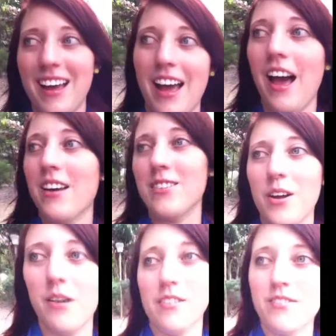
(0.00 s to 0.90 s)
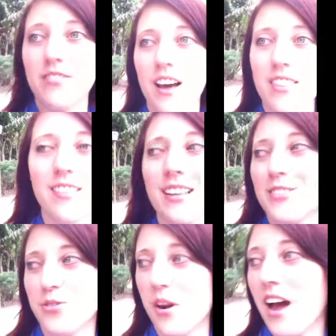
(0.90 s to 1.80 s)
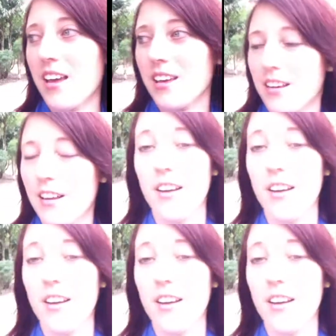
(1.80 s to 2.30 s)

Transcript: I don't know if, I think that's dry heat.